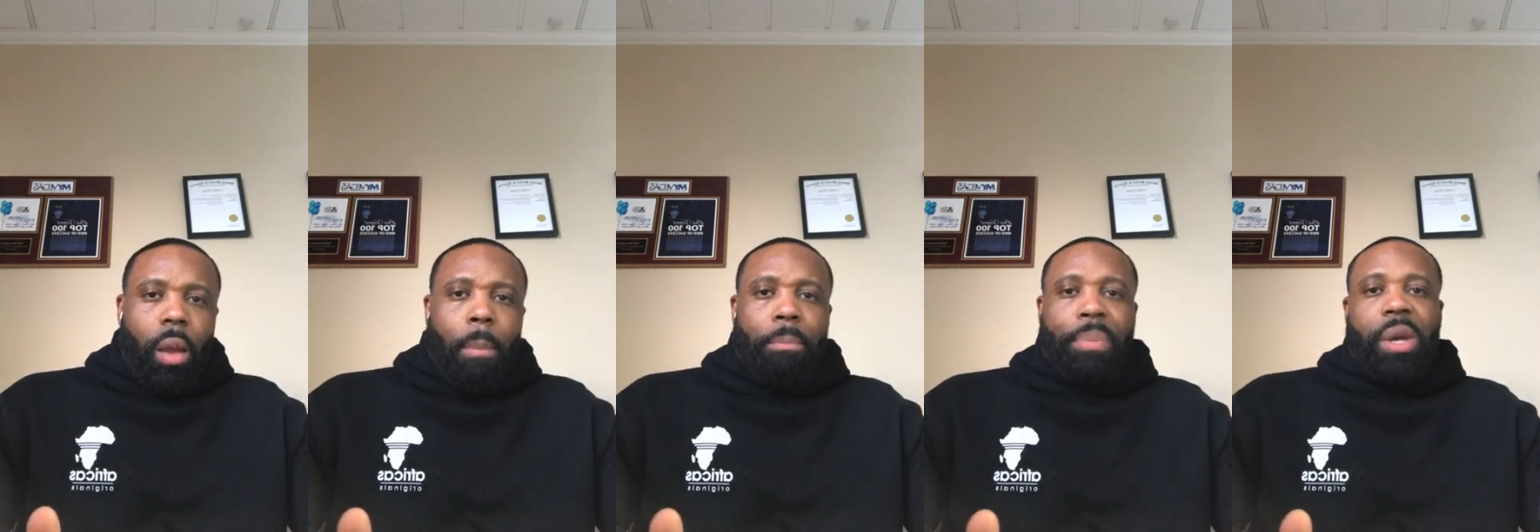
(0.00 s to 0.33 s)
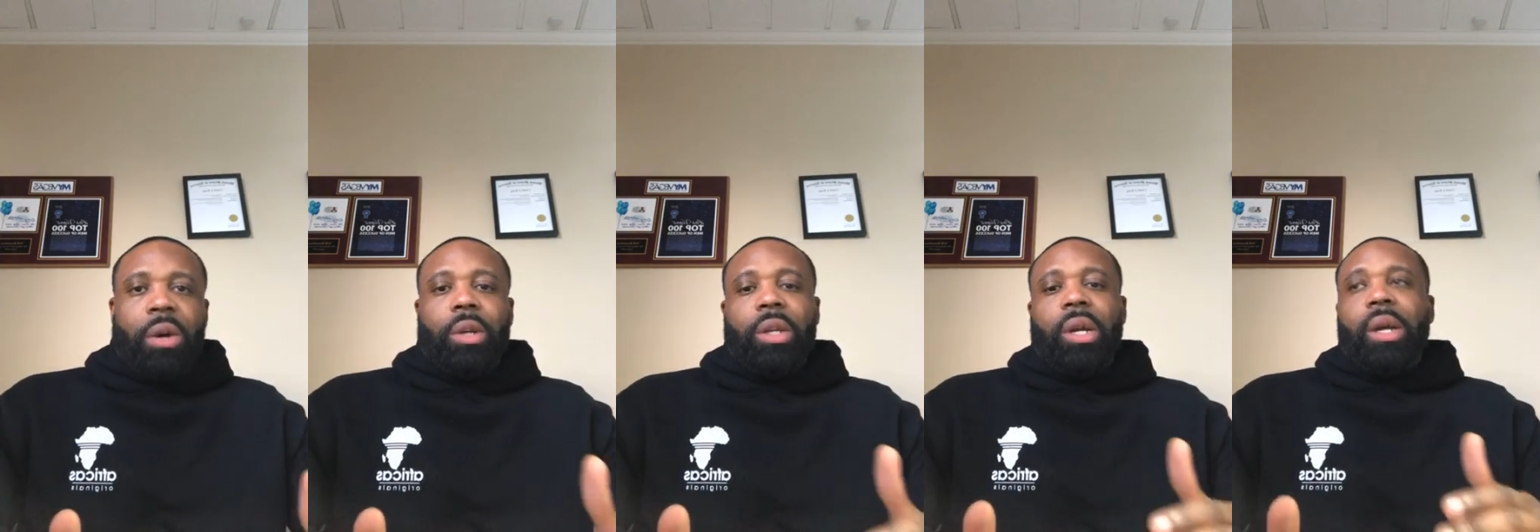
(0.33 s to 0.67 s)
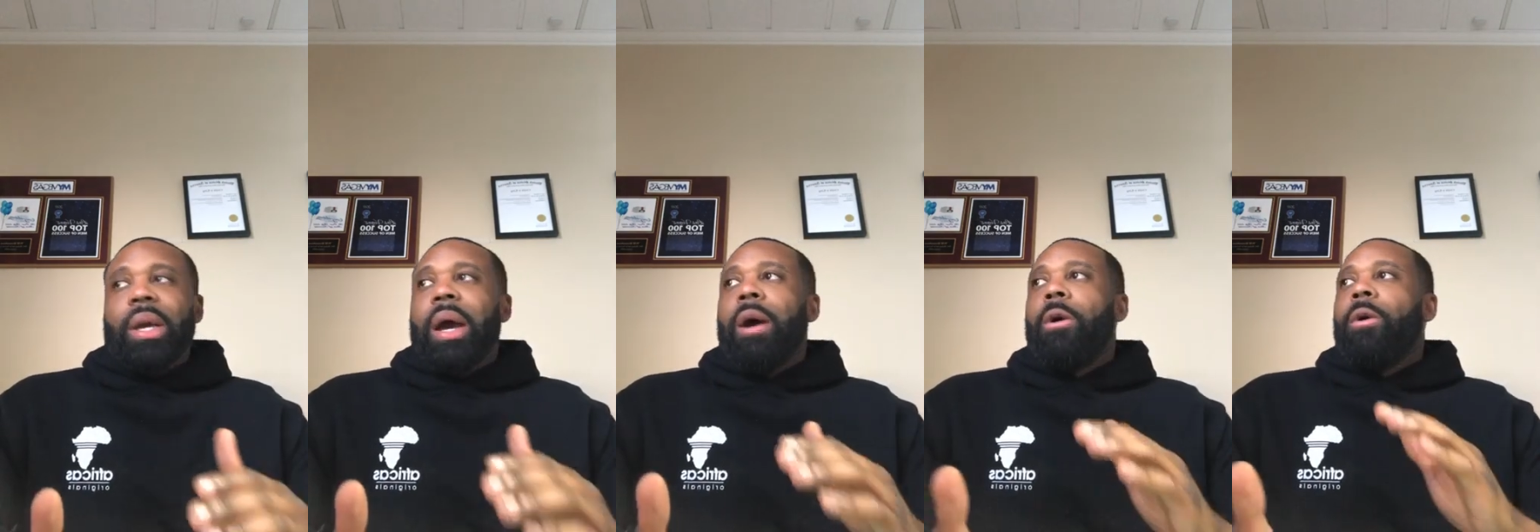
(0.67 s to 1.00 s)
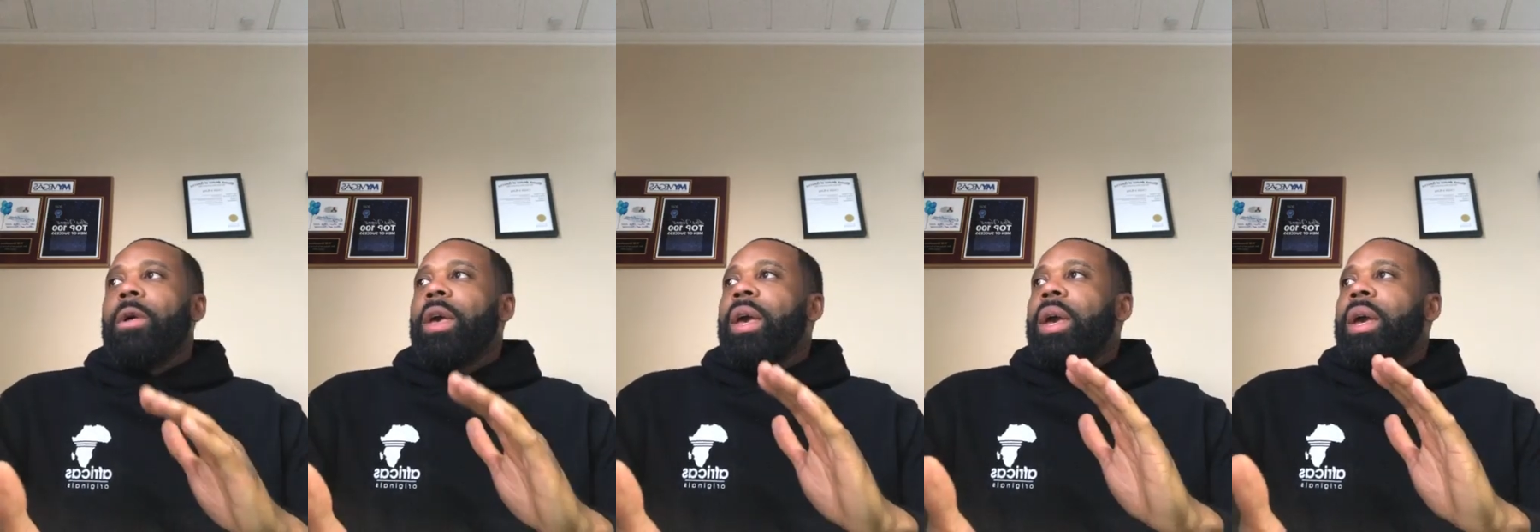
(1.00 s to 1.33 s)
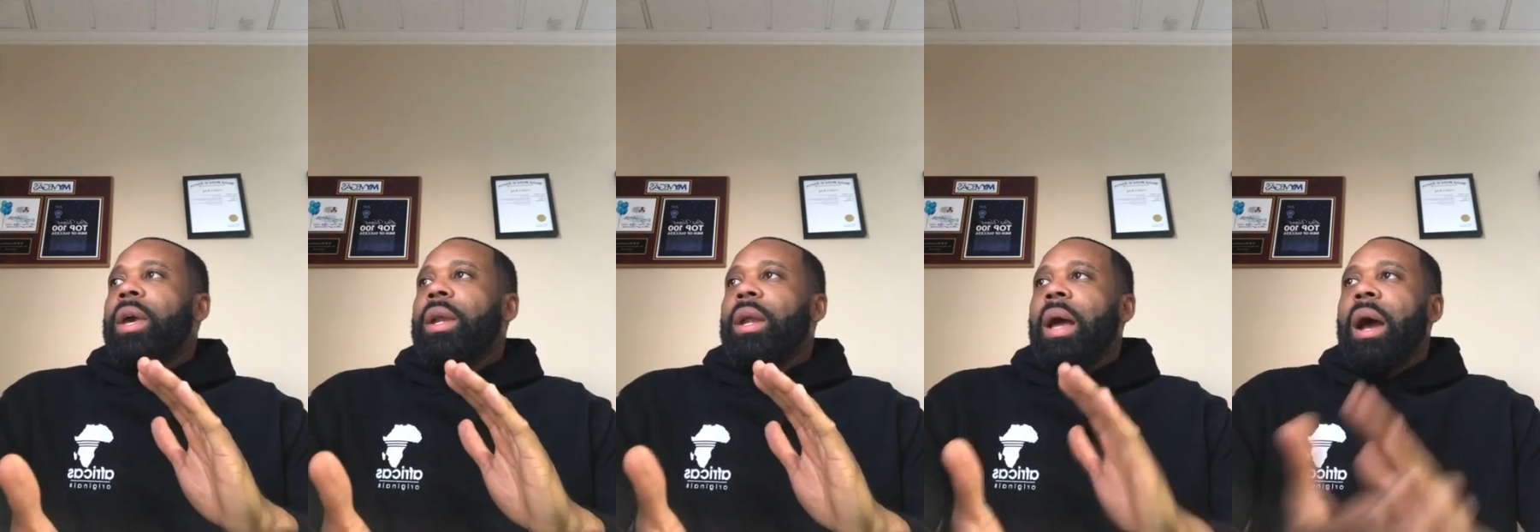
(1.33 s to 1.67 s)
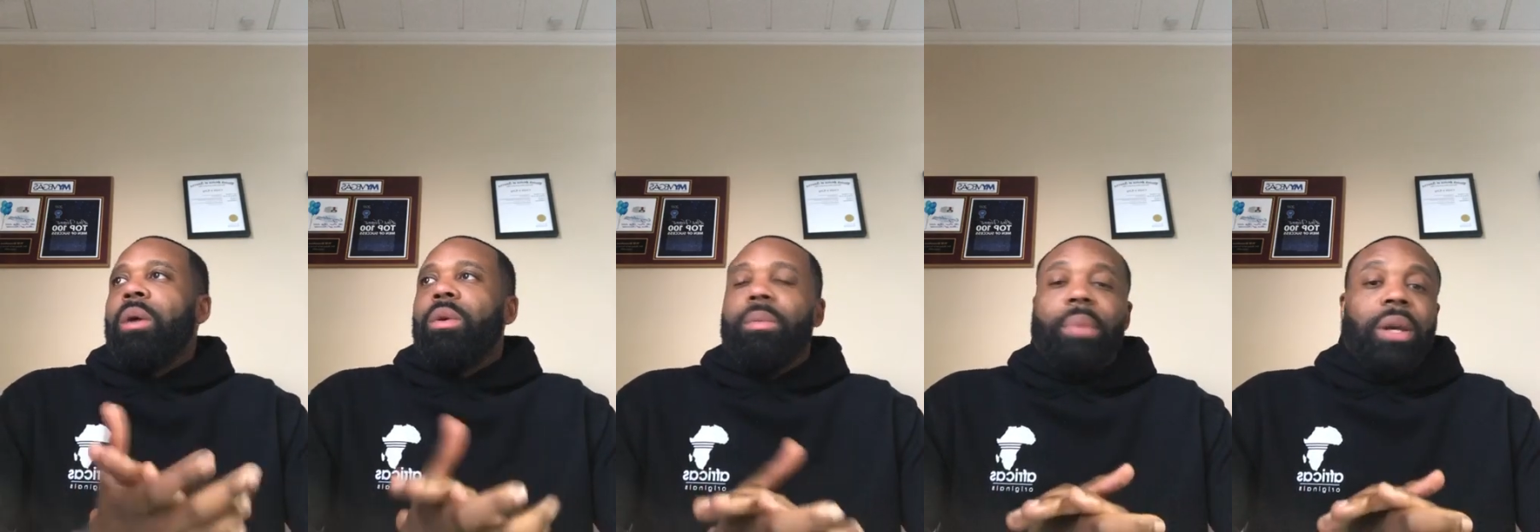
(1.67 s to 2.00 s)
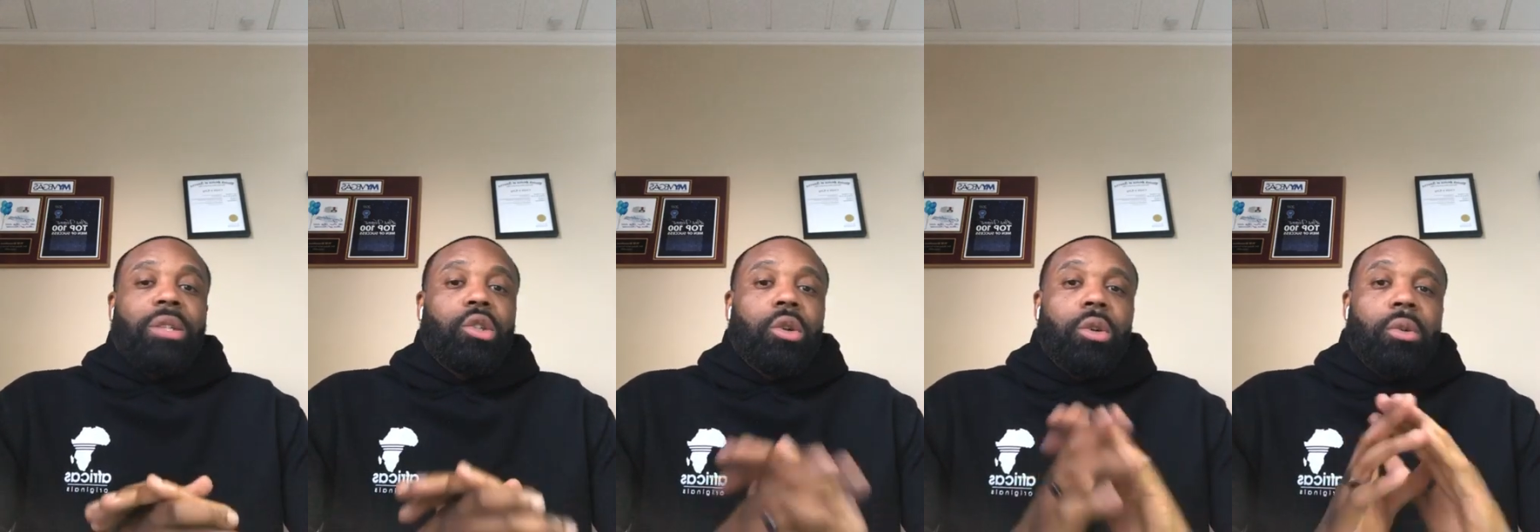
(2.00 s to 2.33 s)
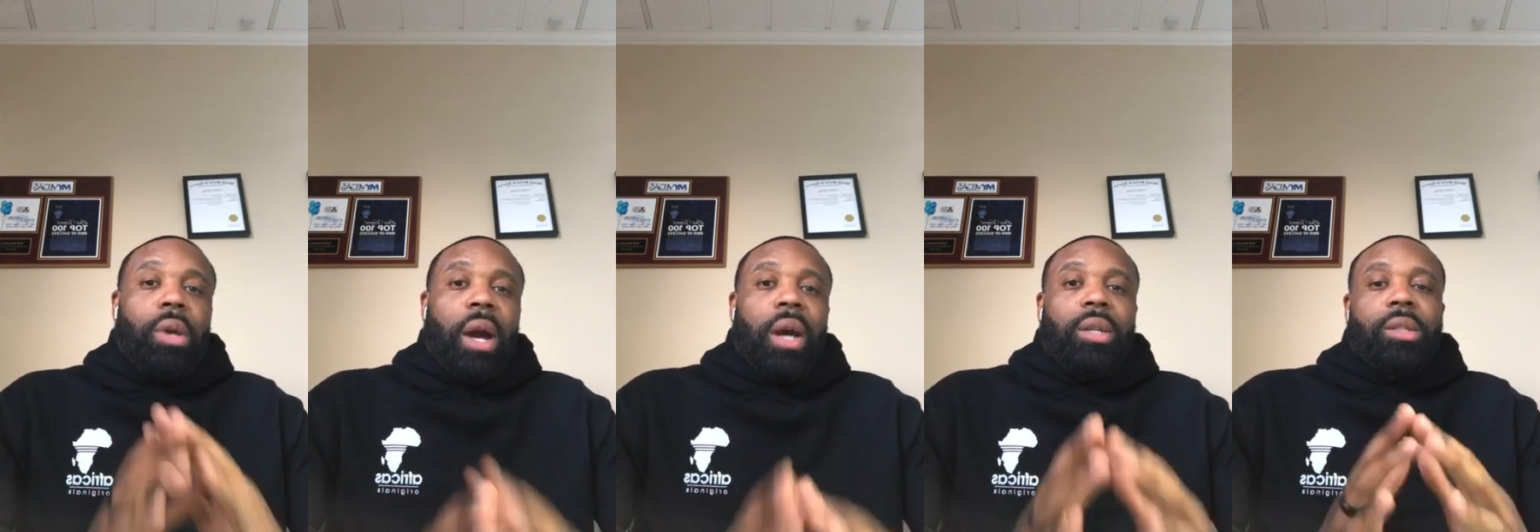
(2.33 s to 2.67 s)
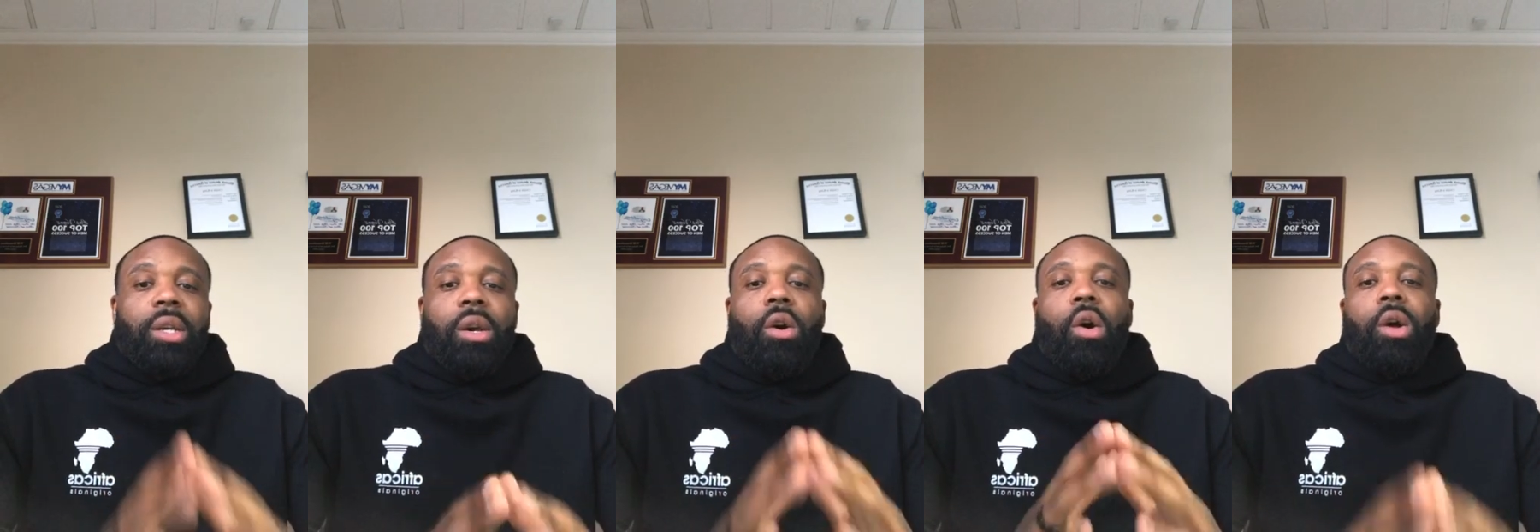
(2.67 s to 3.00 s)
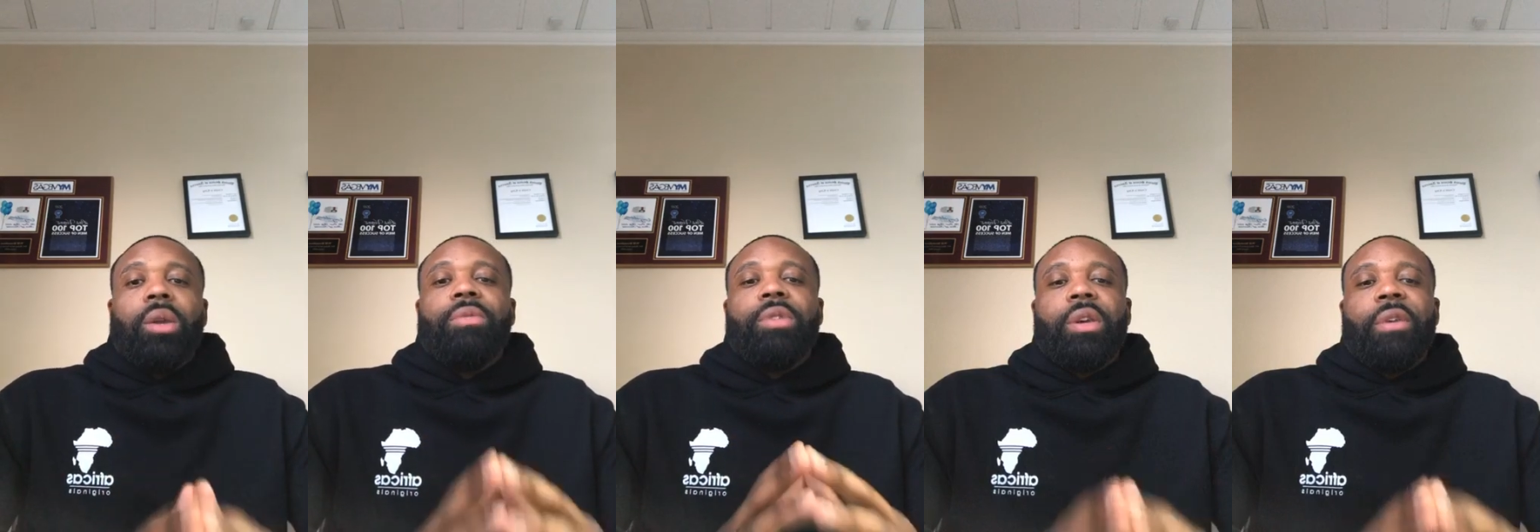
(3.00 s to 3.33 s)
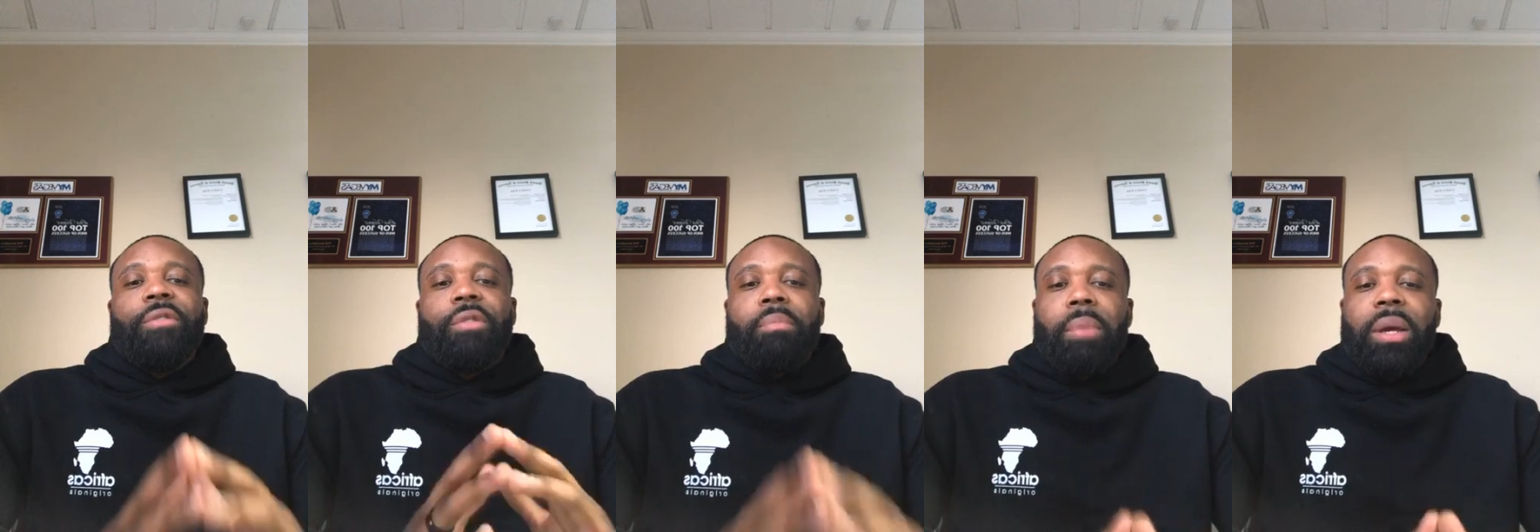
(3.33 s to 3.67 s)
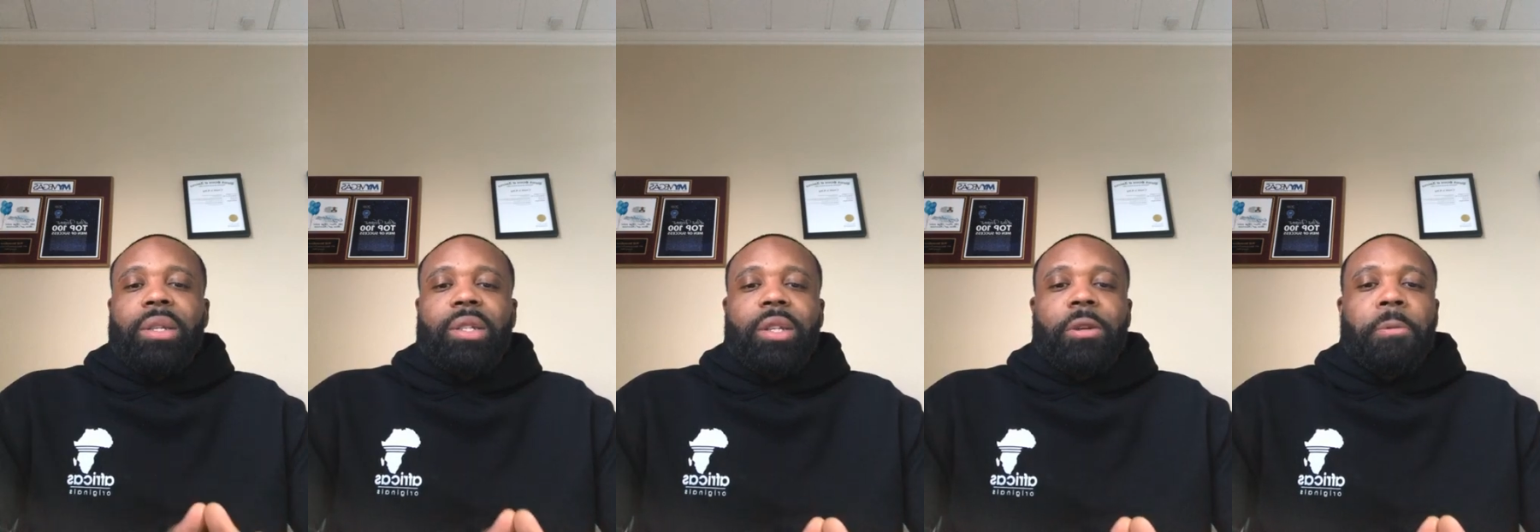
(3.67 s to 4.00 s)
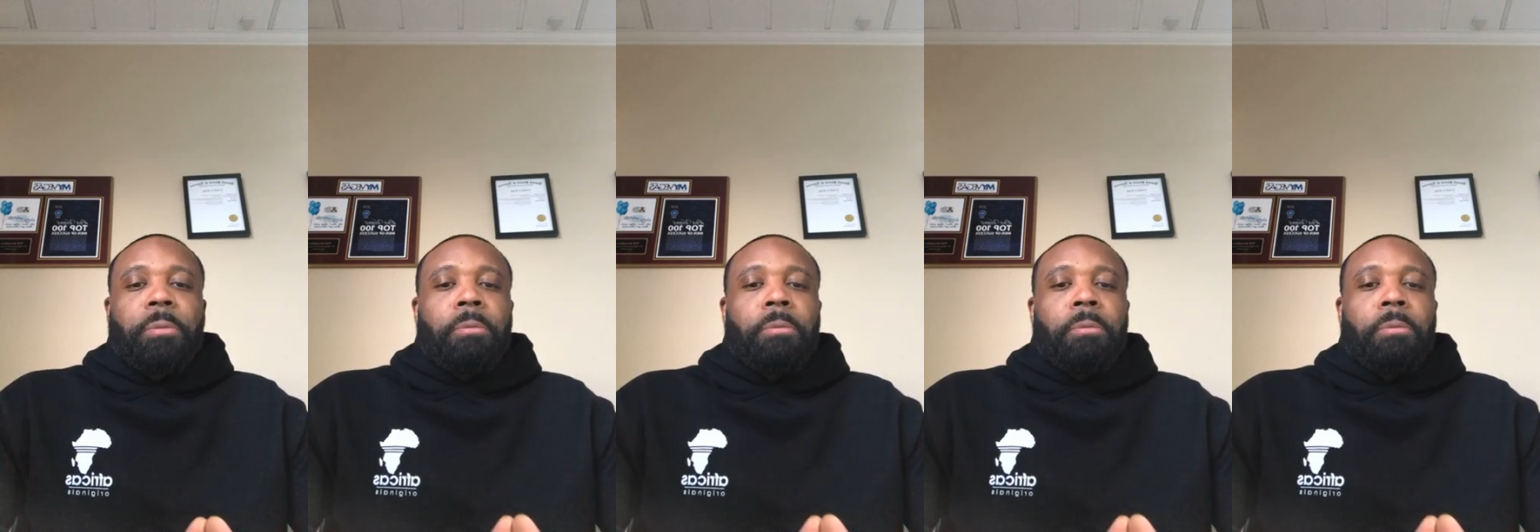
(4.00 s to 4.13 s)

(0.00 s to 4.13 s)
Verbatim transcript: be on the lookout, and I will make sure you guys get all of the information.